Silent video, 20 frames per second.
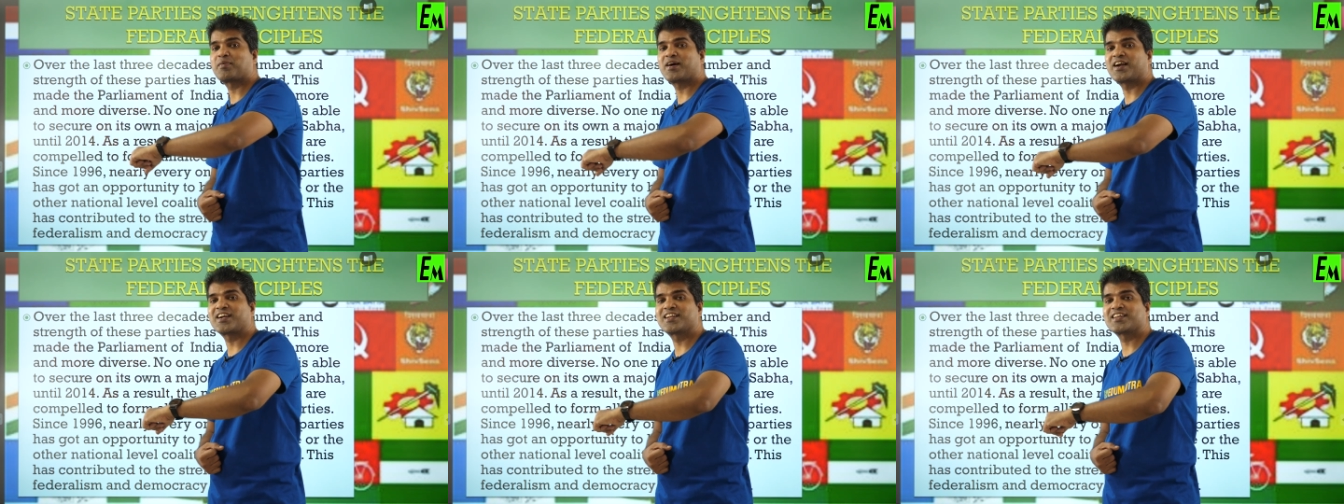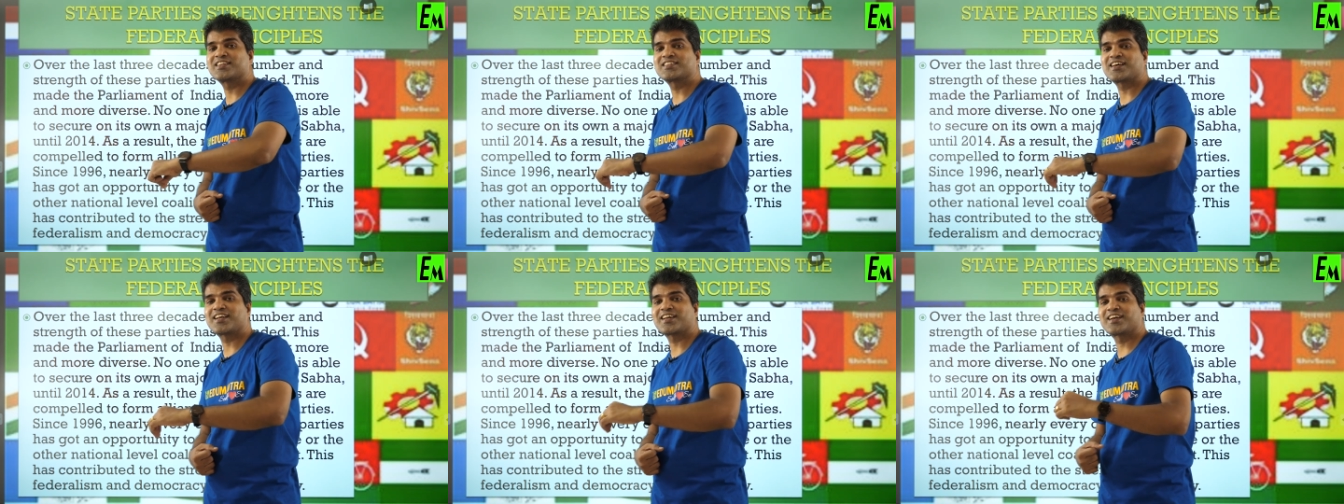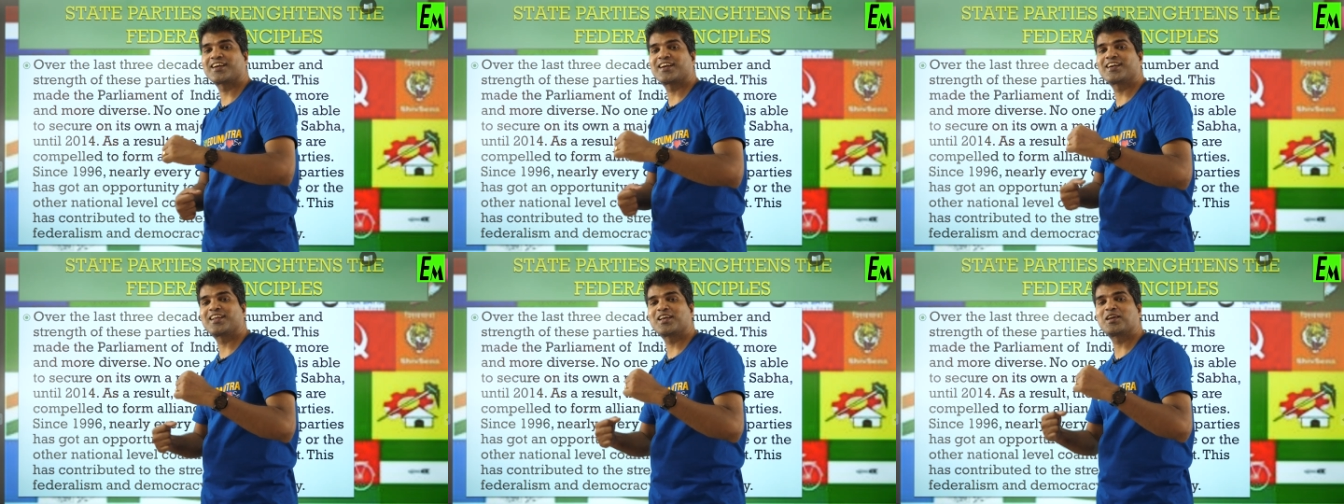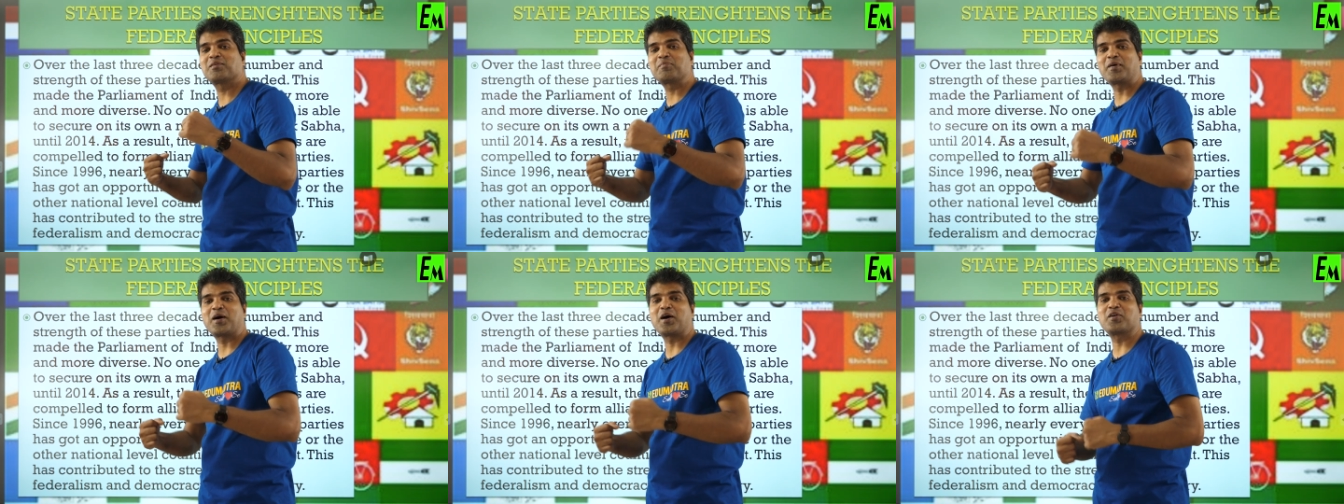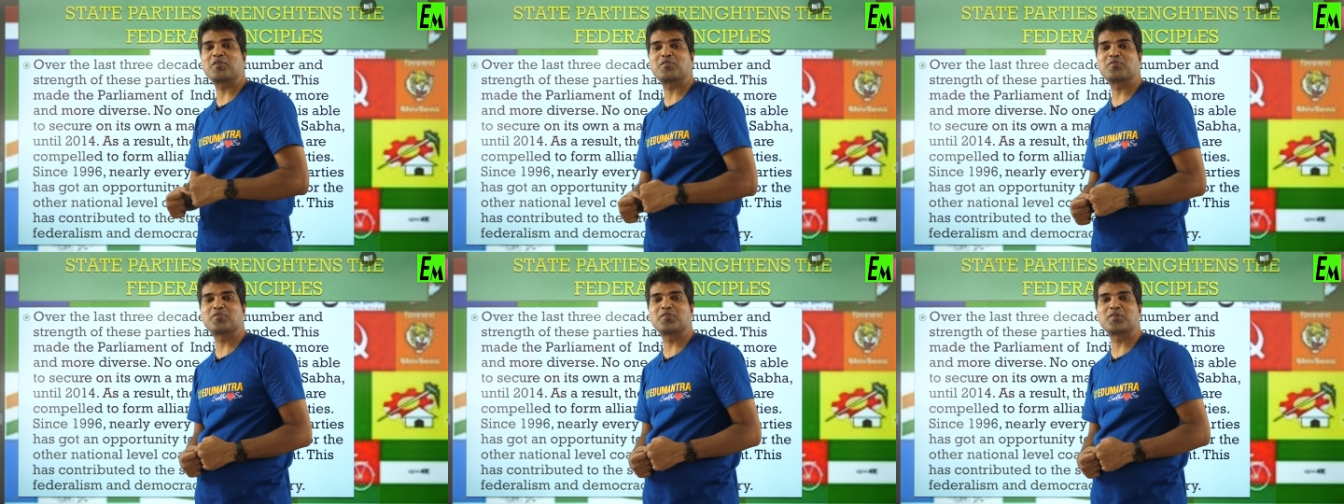parties are getting
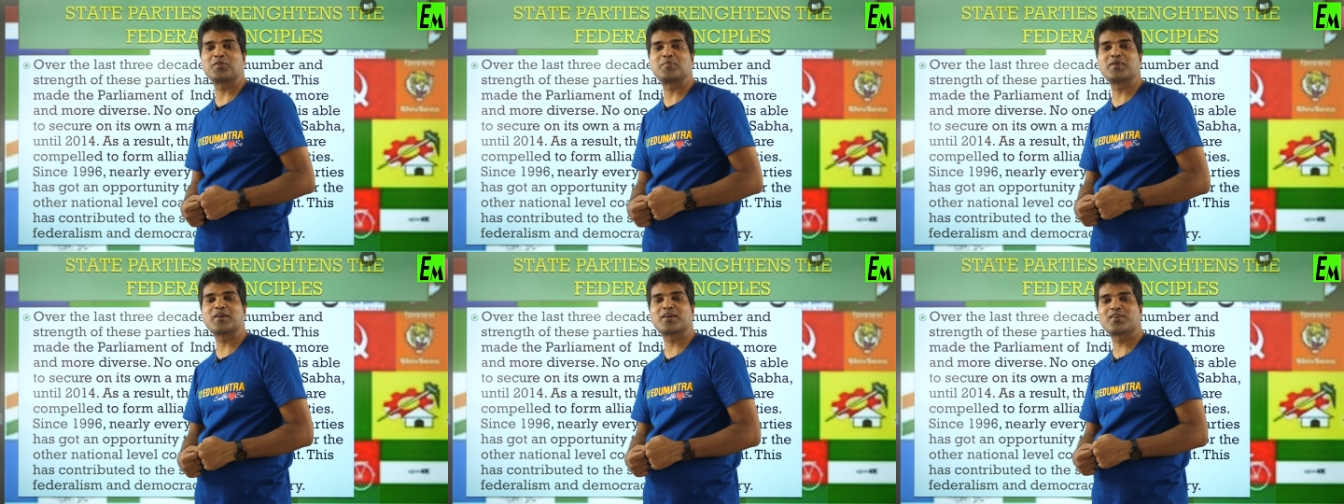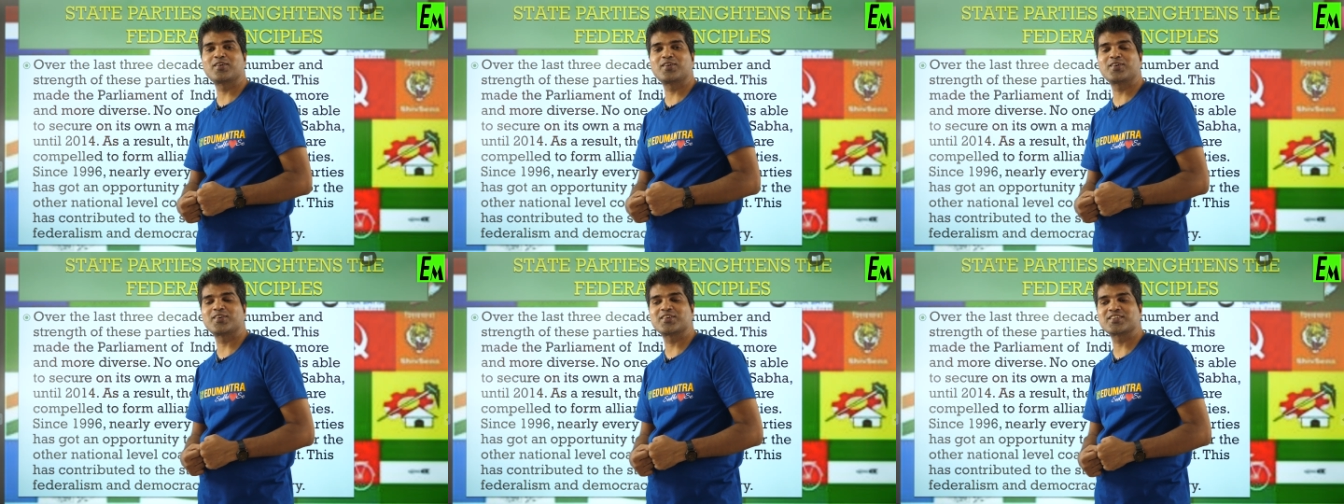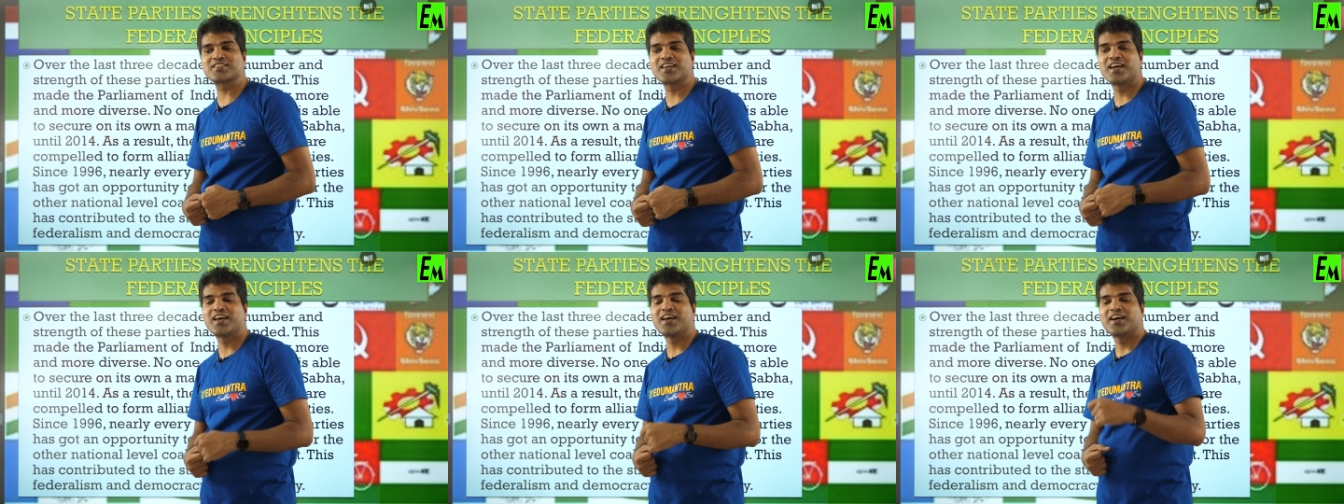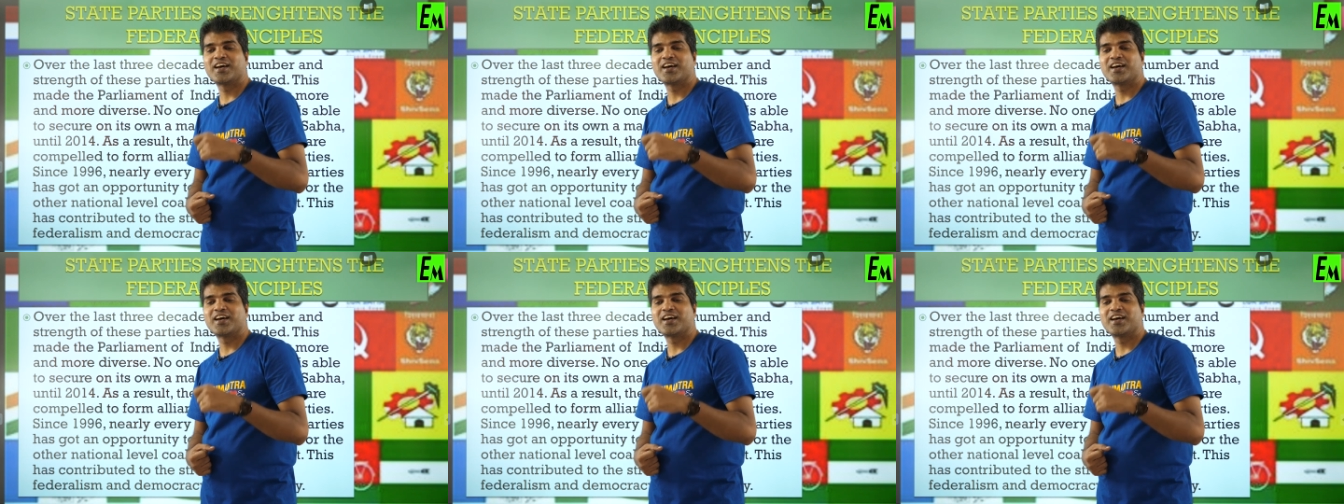powerful because